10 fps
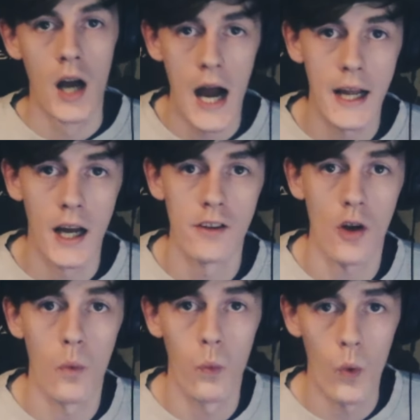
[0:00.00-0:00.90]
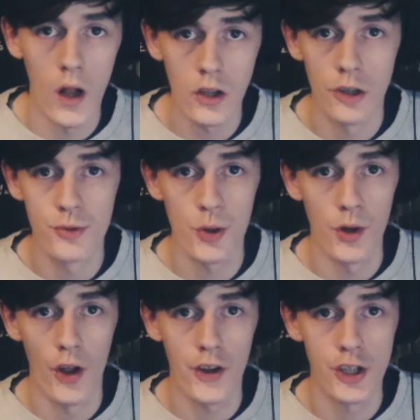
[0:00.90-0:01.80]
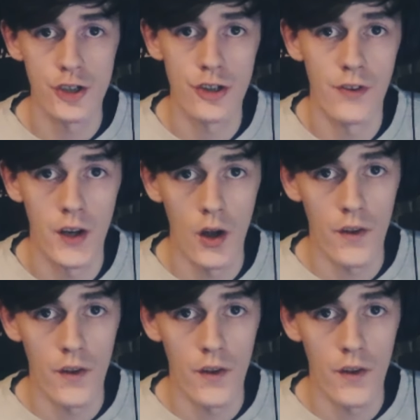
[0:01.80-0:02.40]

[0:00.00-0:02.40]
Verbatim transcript: Hi guys, welcome to another YouTube video.